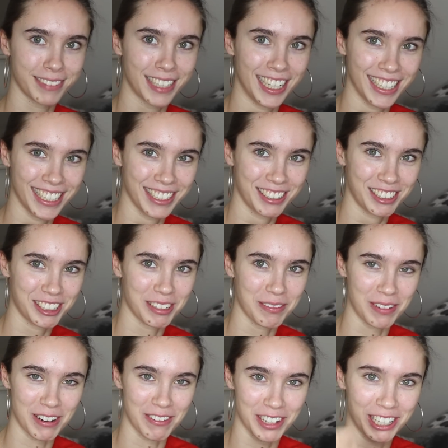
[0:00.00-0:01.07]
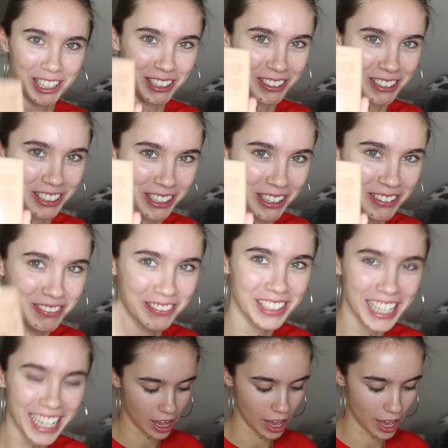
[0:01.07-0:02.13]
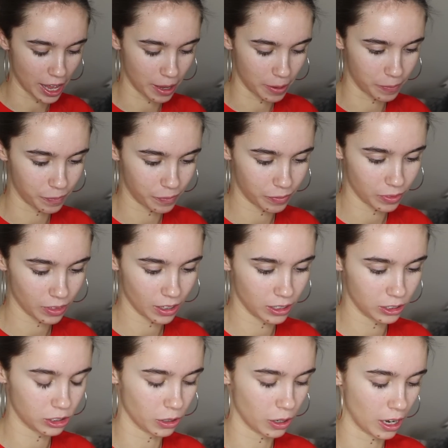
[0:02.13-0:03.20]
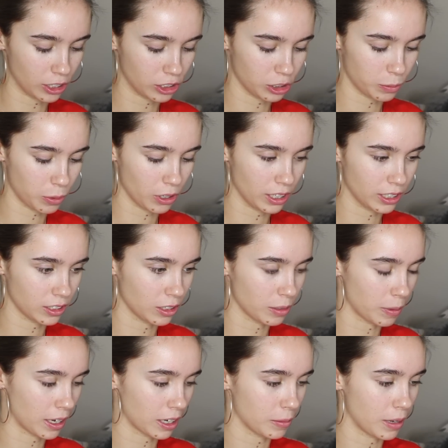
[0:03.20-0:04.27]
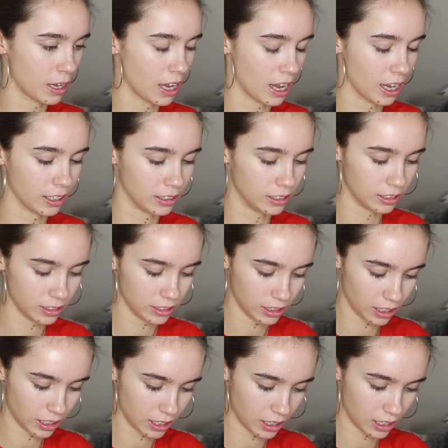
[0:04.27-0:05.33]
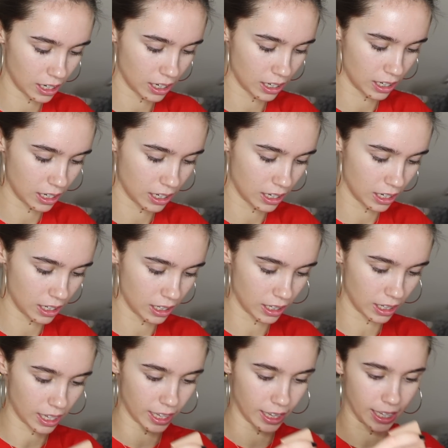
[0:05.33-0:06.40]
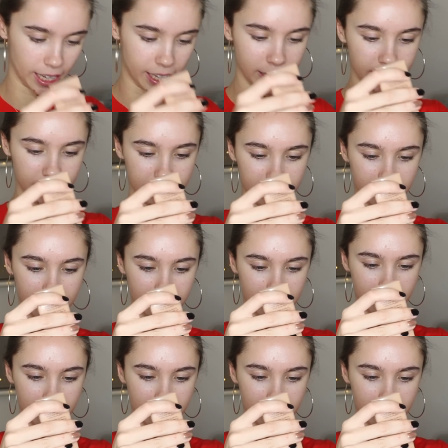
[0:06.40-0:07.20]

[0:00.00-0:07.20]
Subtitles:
Just a bit of a close up. So I just put this on the back of my hand like this.